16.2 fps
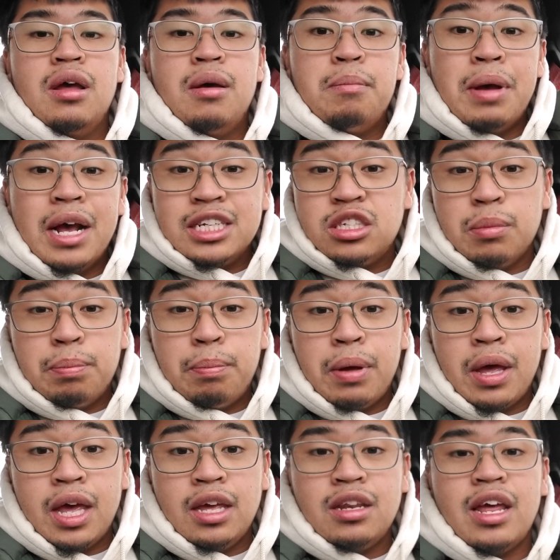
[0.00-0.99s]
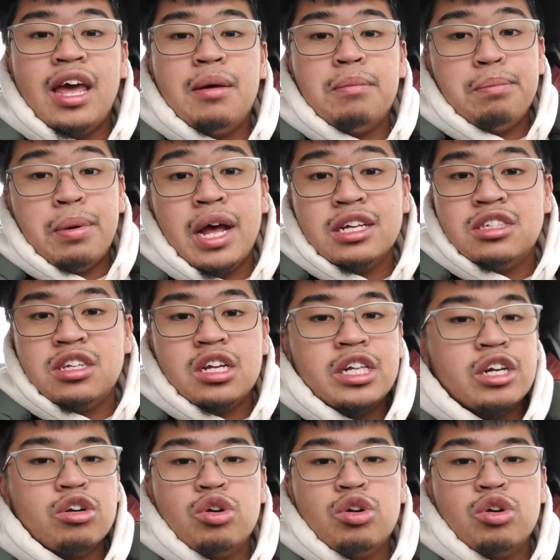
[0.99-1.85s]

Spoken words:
past the paint and past the clear